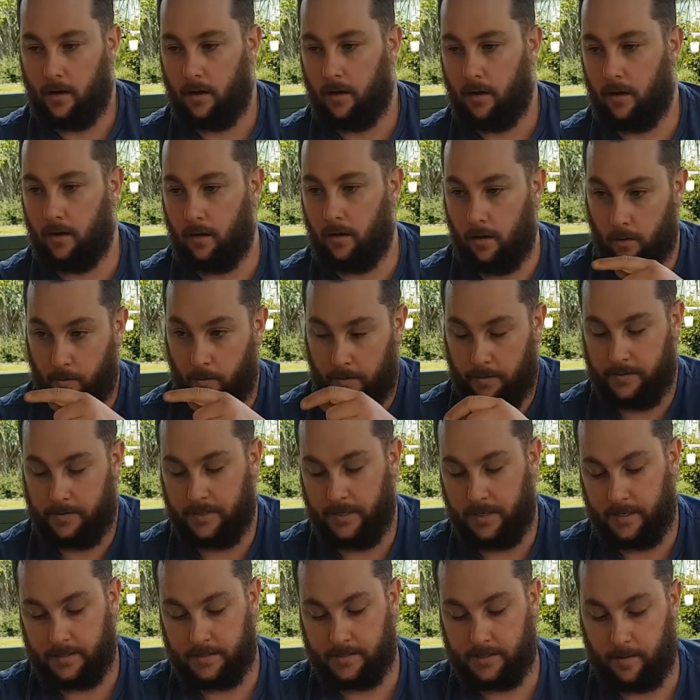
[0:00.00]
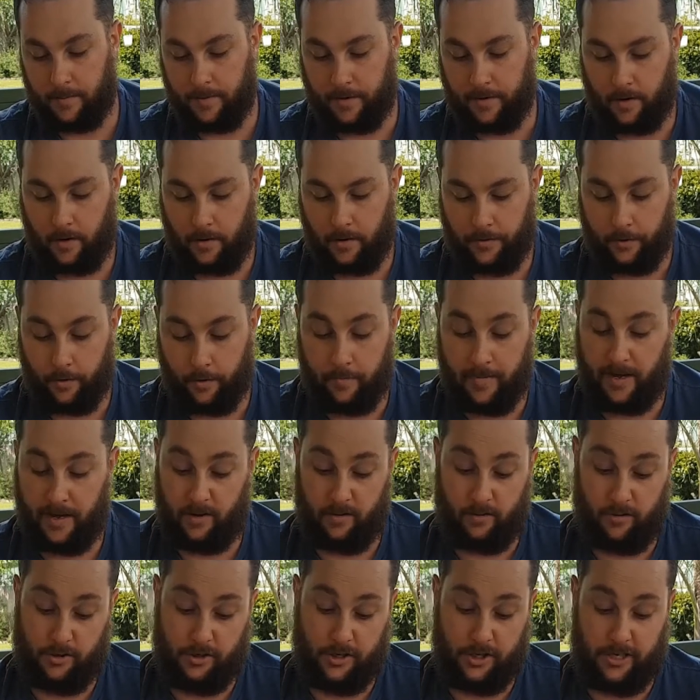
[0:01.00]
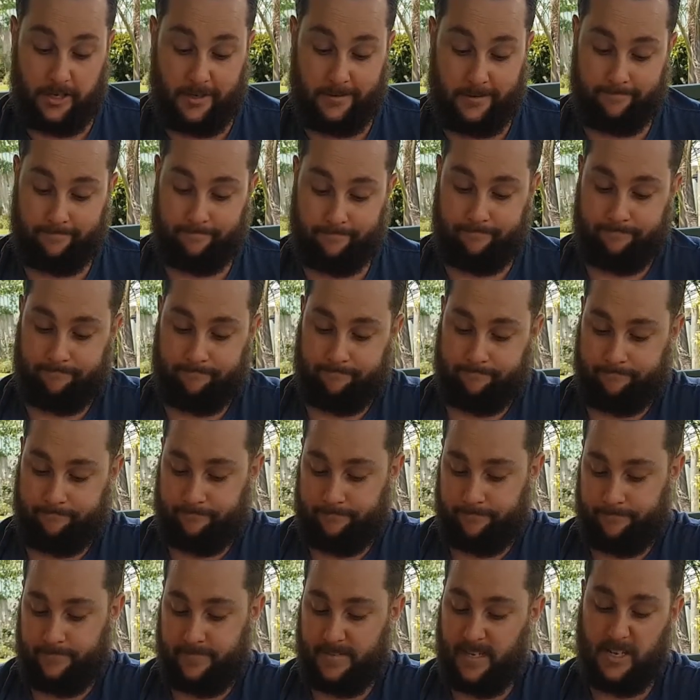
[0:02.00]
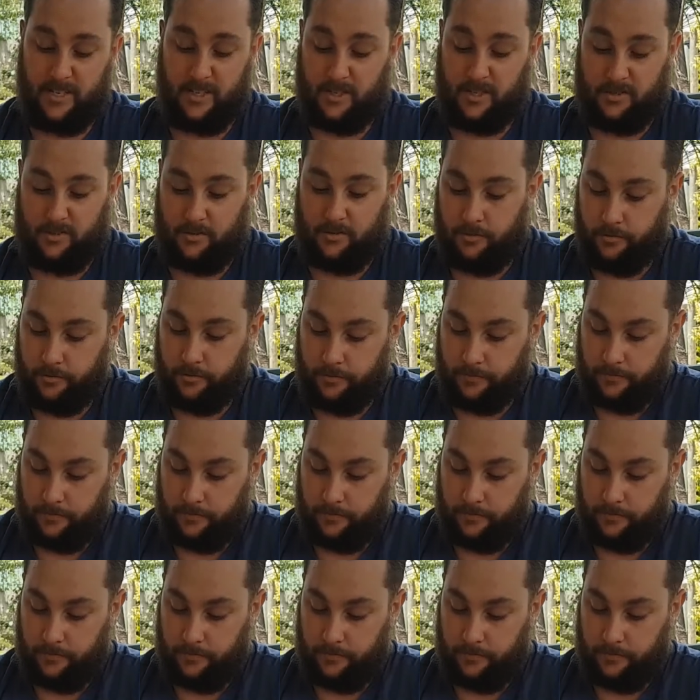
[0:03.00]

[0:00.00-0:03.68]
Along with Cedar Summit, Condor make good shit. They just do.